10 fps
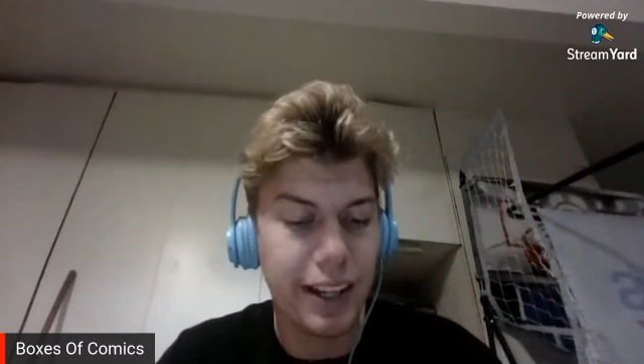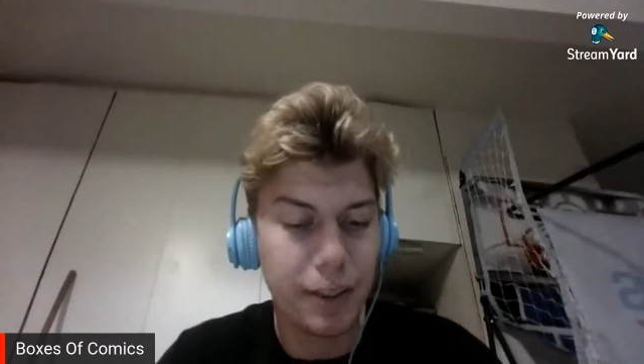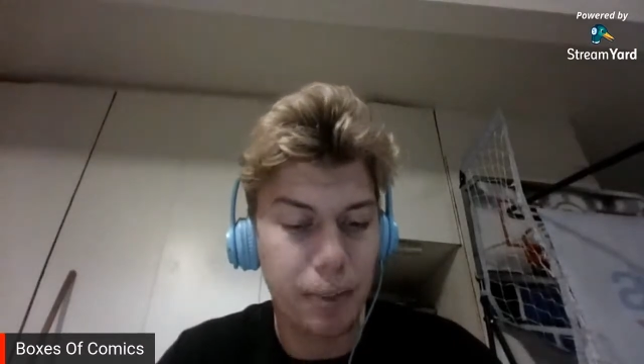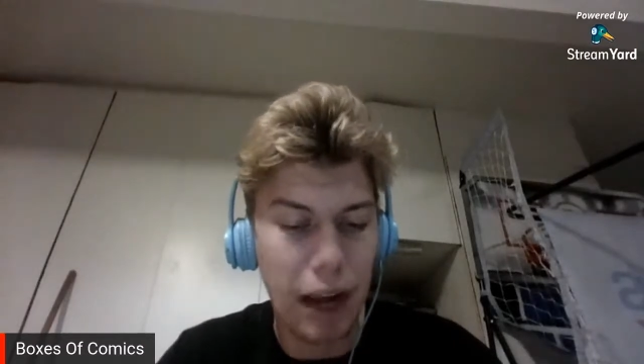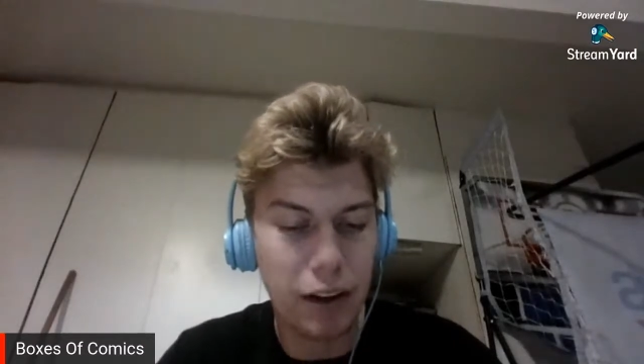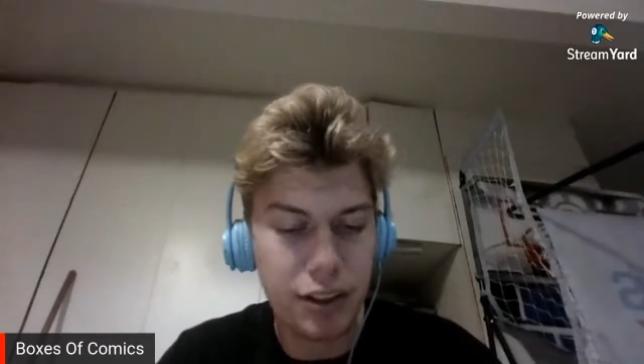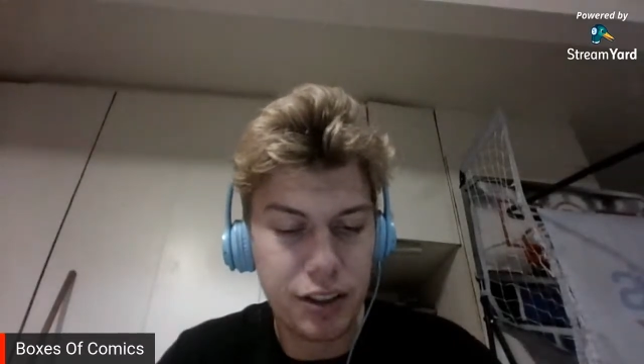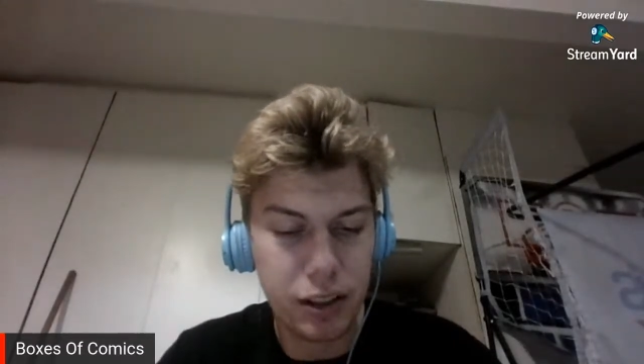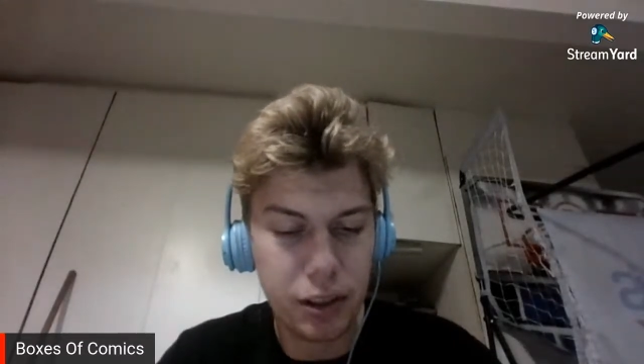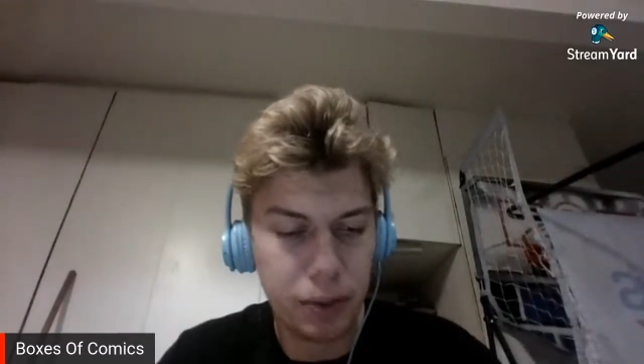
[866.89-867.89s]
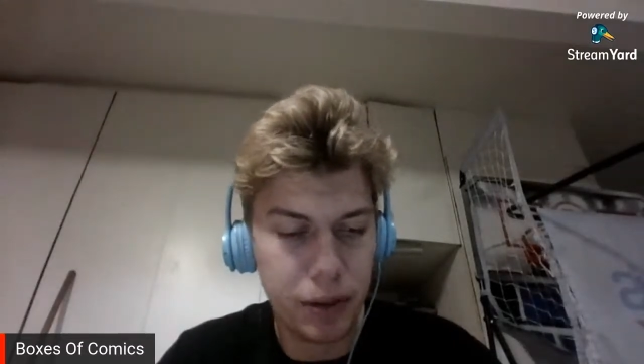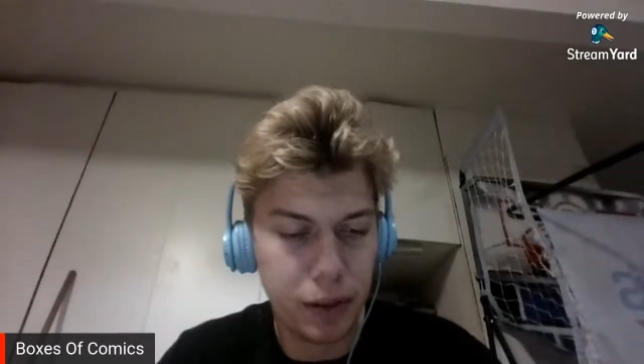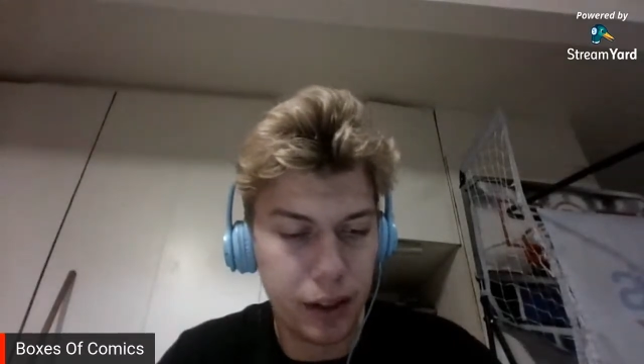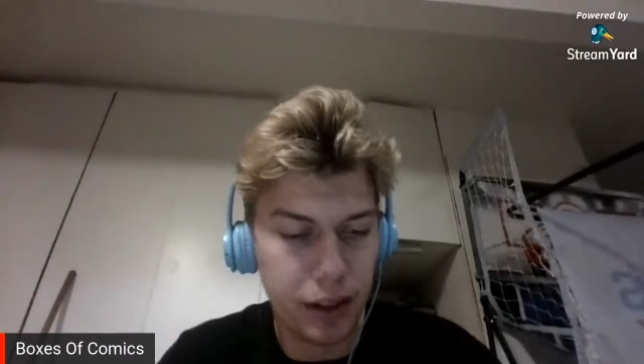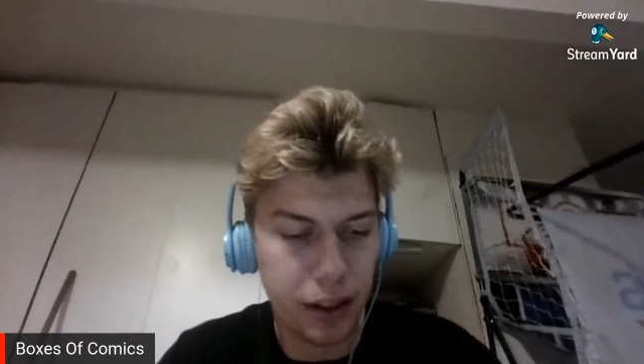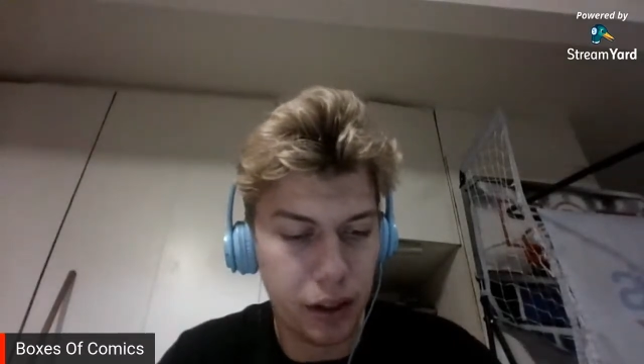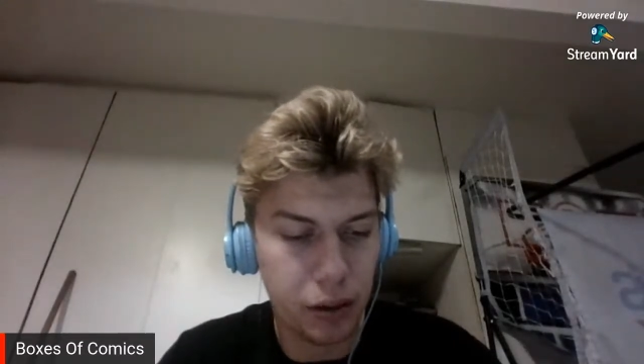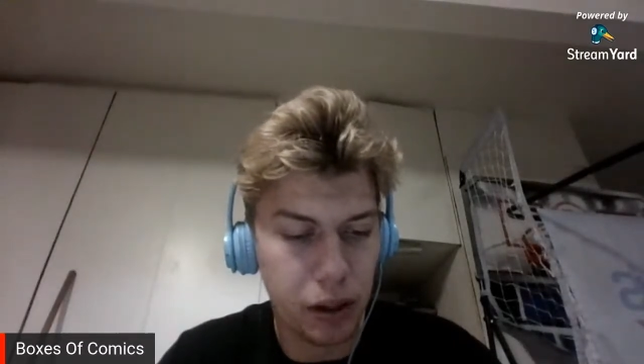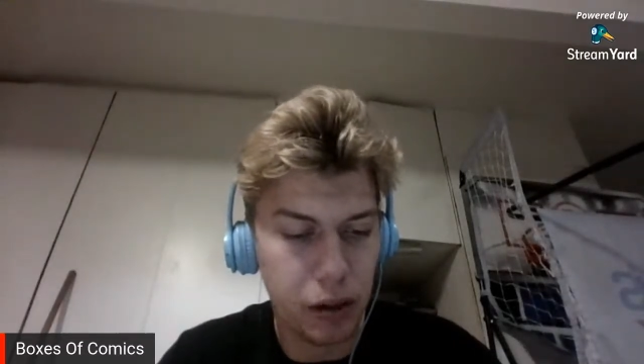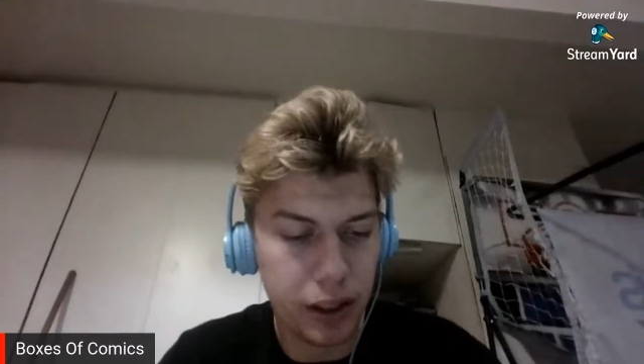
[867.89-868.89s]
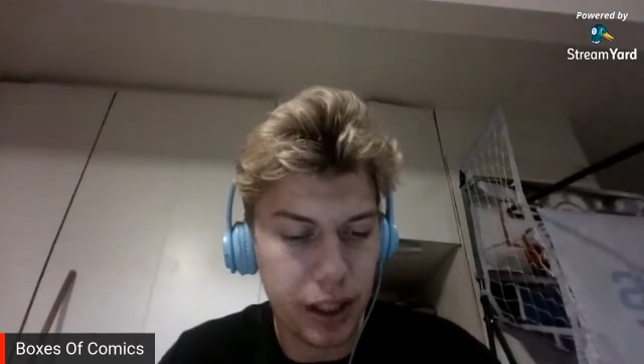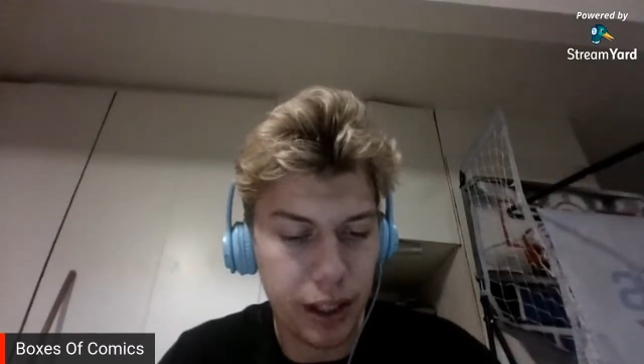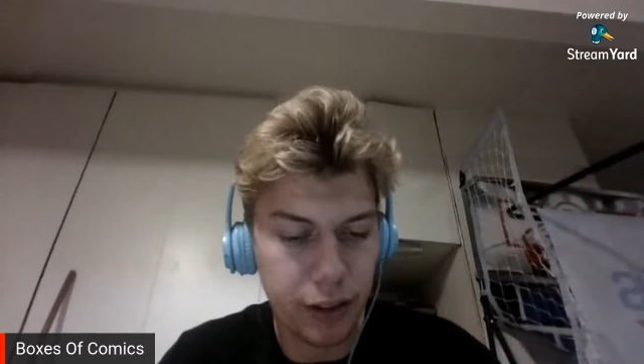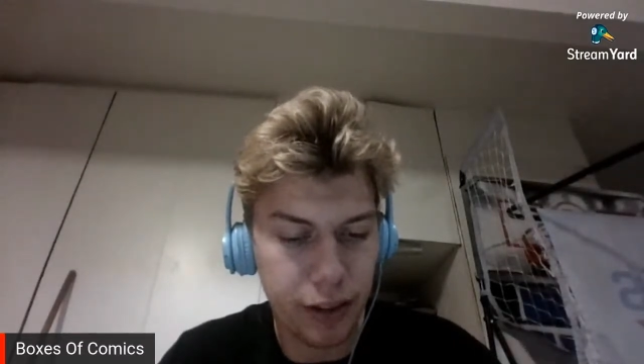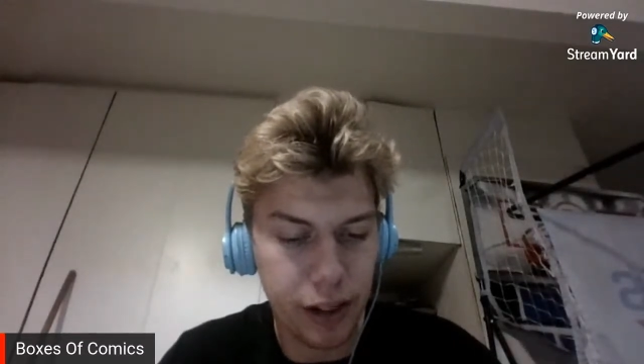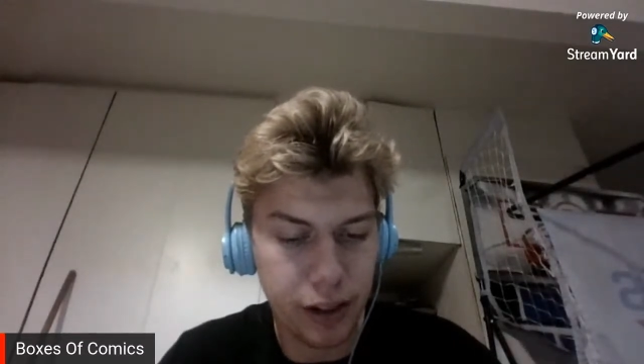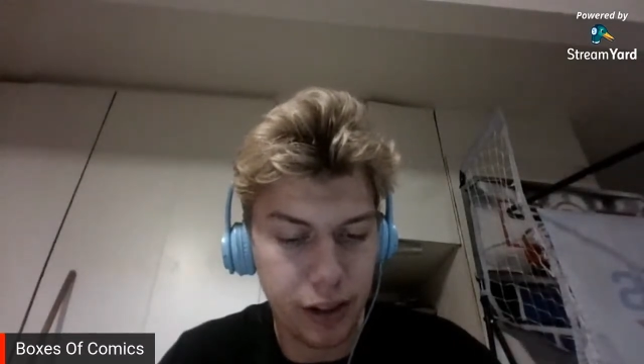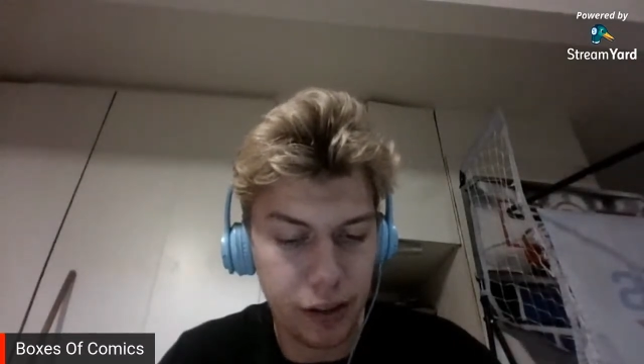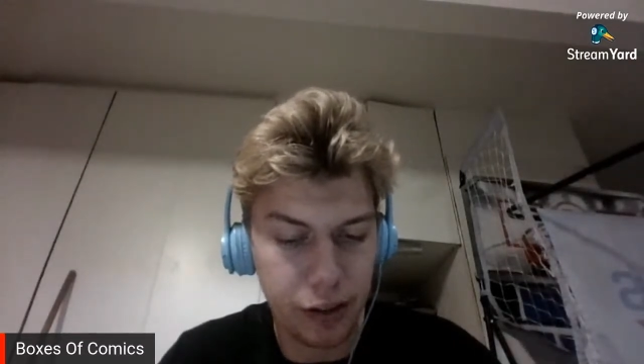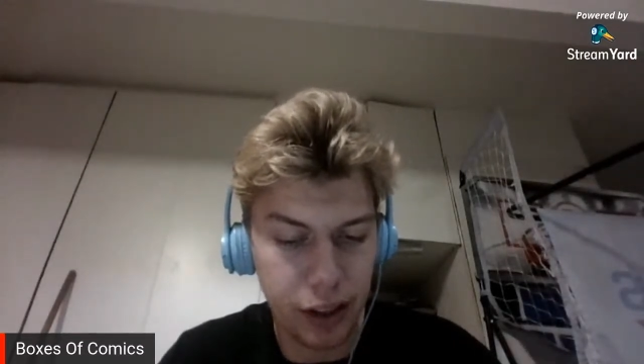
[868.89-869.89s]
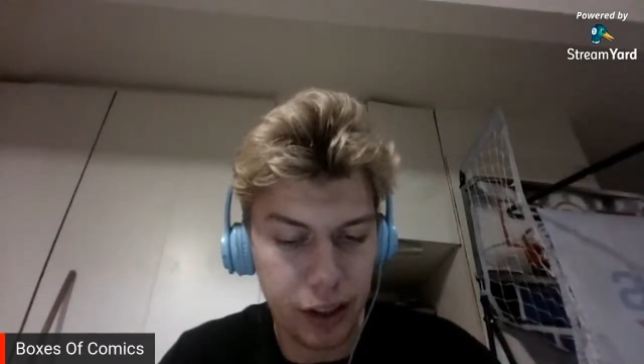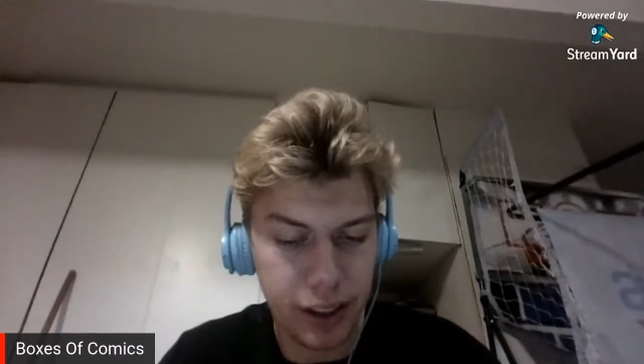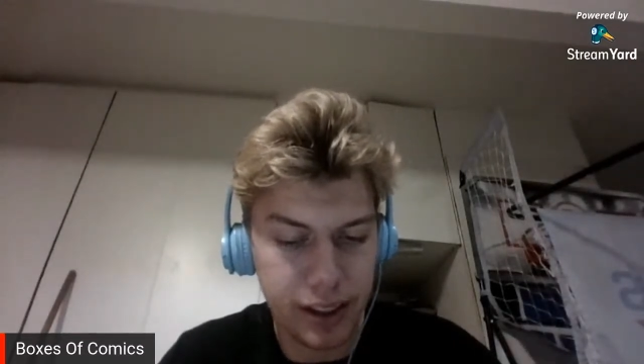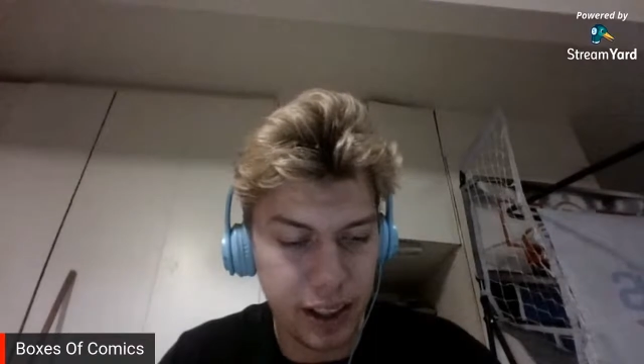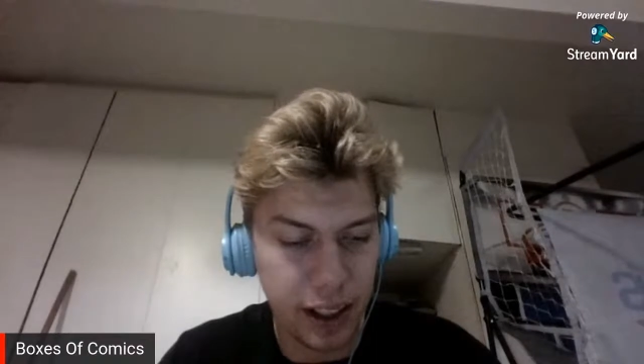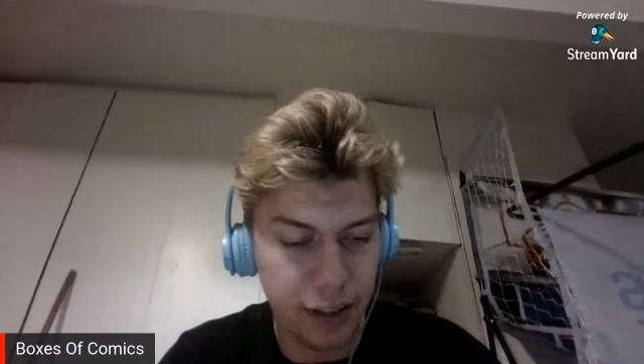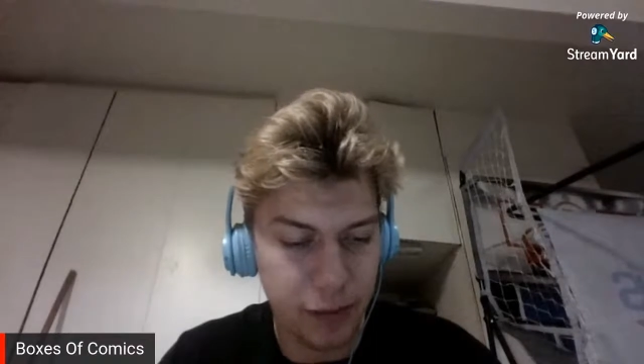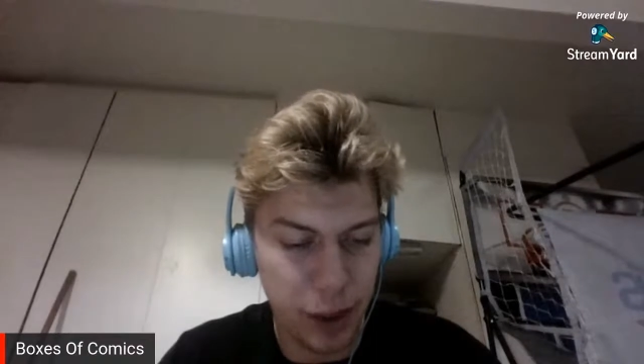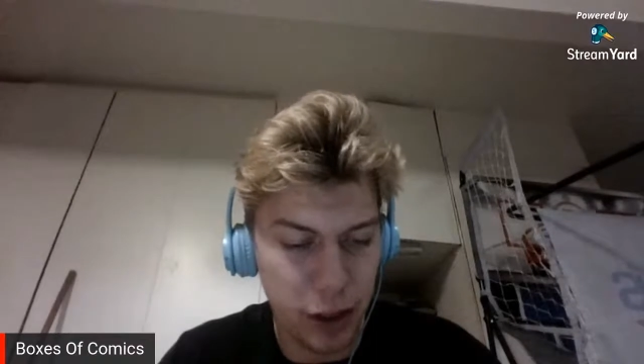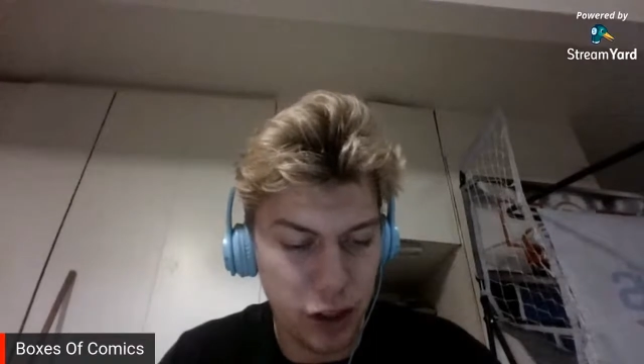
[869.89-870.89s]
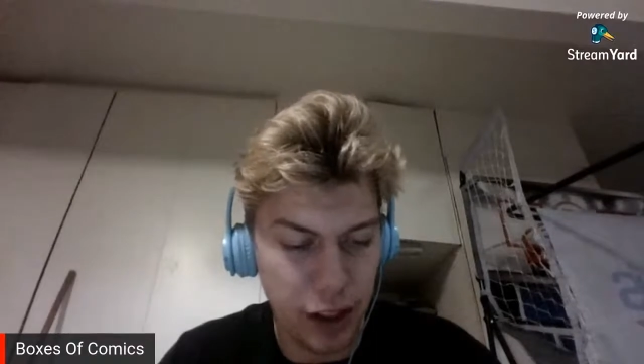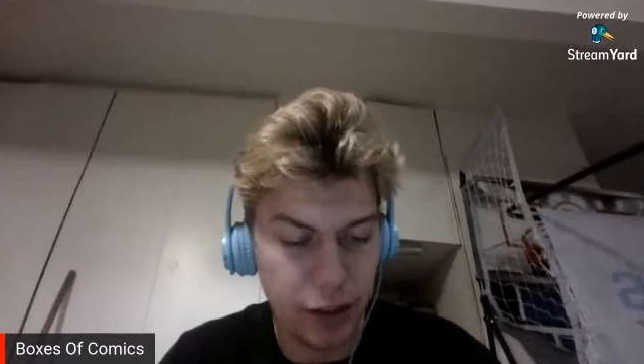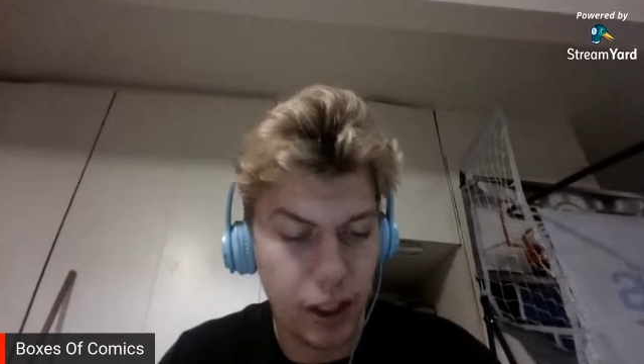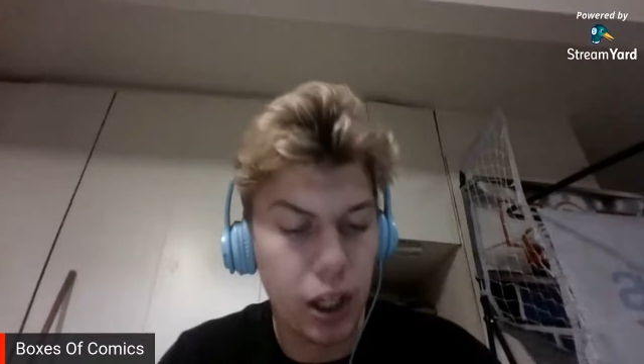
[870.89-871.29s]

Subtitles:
It's a power struggle between the heroic god of thunder and the villainous god of mischief.